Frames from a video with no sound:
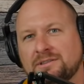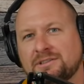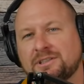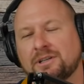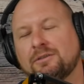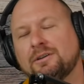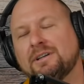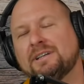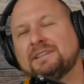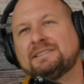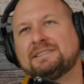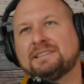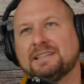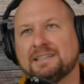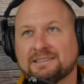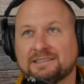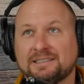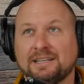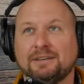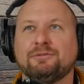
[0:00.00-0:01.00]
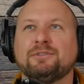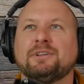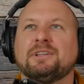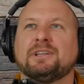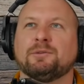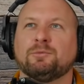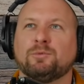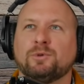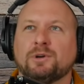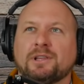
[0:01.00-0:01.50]
So it's, it's
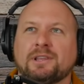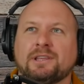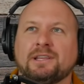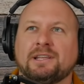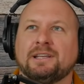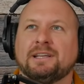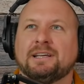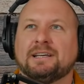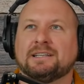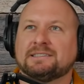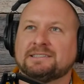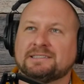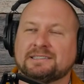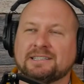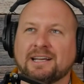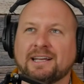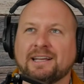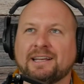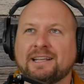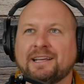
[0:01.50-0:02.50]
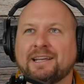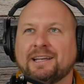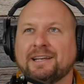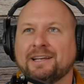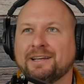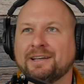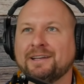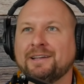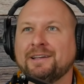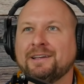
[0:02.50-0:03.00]
definitely one of the
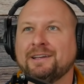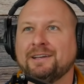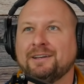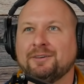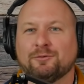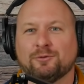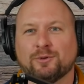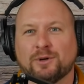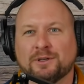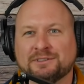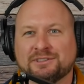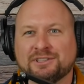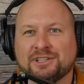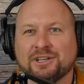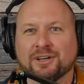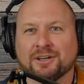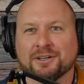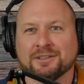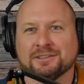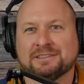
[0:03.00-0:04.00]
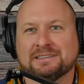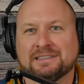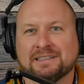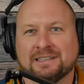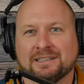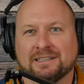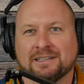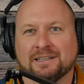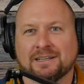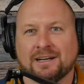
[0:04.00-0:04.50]
exciting frontiers
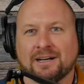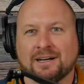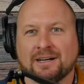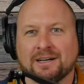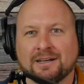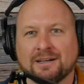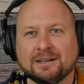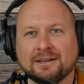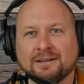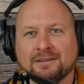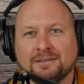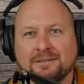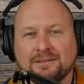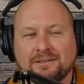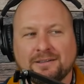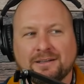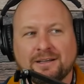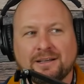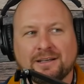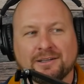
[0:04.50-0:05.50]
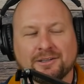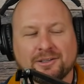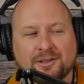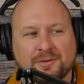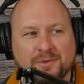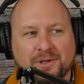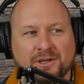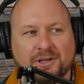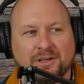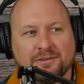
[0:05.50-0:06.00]
and, uh, and
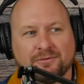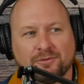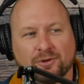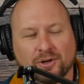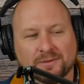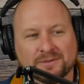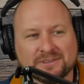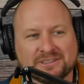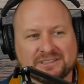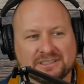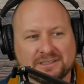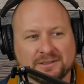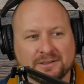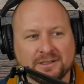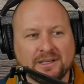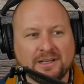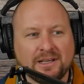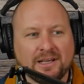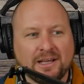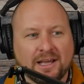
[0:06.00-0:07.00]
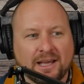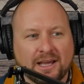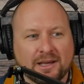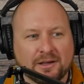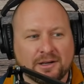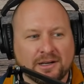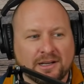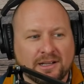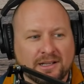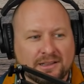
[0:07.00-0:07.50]
community pharmacy.
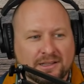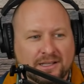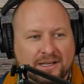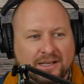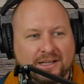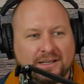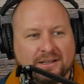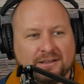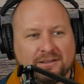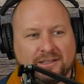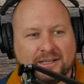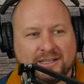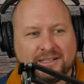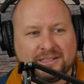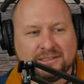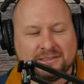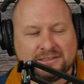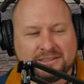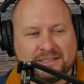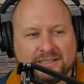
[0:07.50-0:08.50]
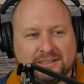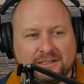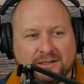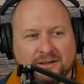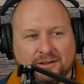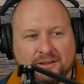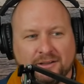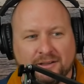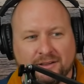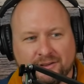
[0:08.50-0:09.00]
And like, like you said,
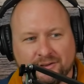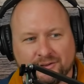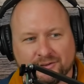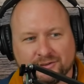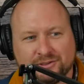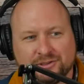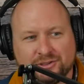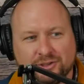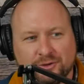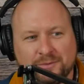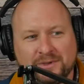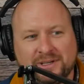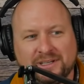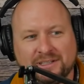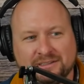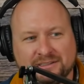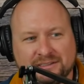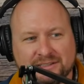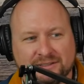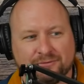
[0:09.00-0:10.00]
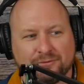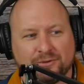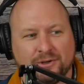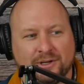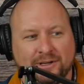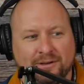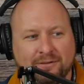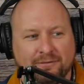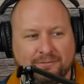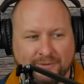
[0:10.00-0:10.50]
there's so many
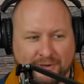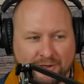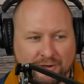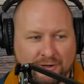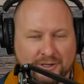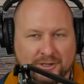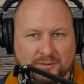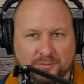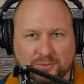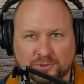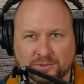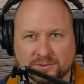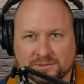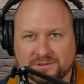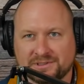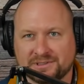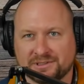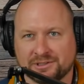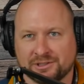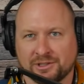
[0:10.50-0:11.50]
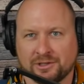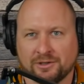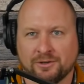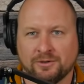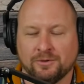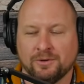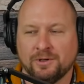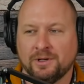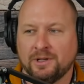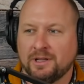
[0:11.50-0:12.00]
different variables.
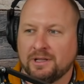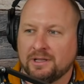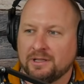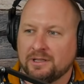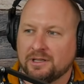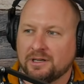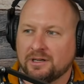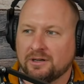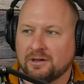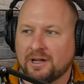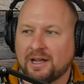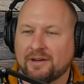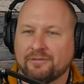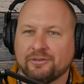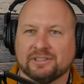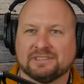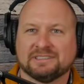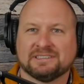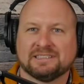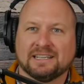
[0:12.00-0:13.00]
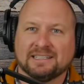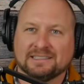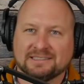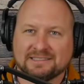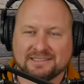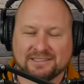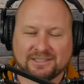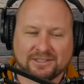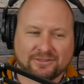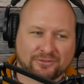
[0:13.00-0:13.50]
So, you know, every
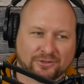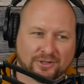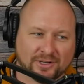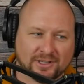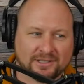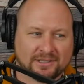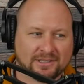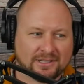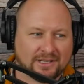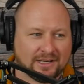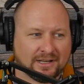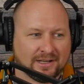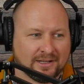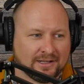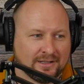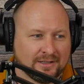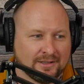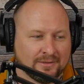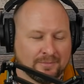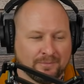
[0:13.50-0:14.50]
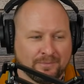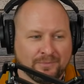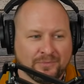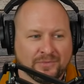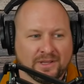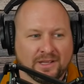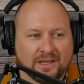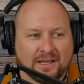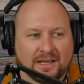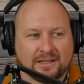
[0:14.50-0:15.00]
state's different. Um,
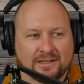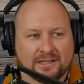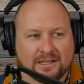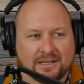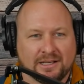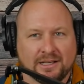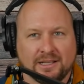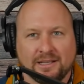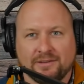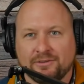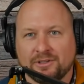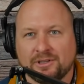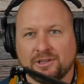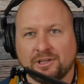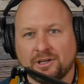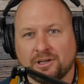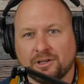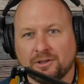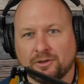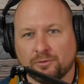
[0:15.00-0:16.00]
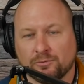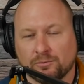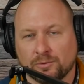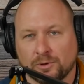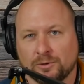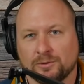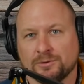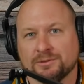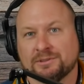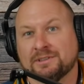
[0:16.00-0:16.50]
and then even the, the
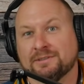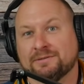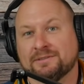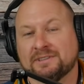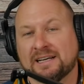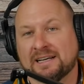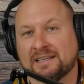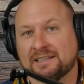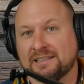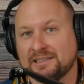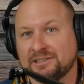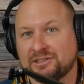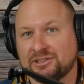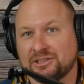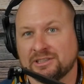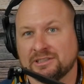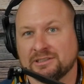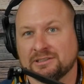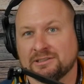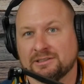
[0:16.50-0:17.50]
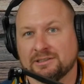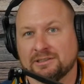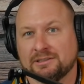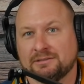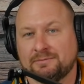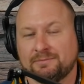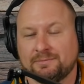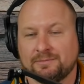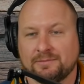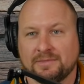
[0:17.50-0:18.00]
roles of technicians
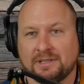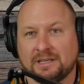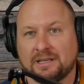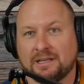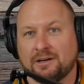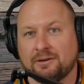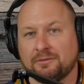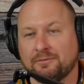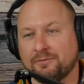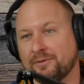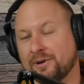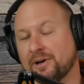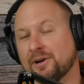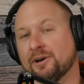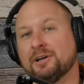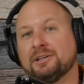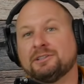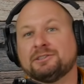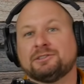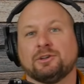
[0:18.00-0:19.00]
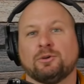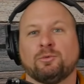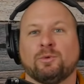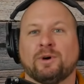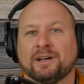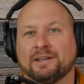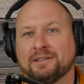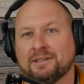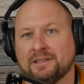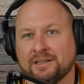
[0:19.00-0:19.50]
vary so
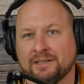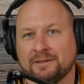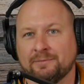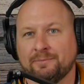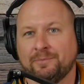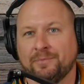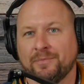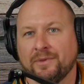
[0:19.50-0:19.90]
widely.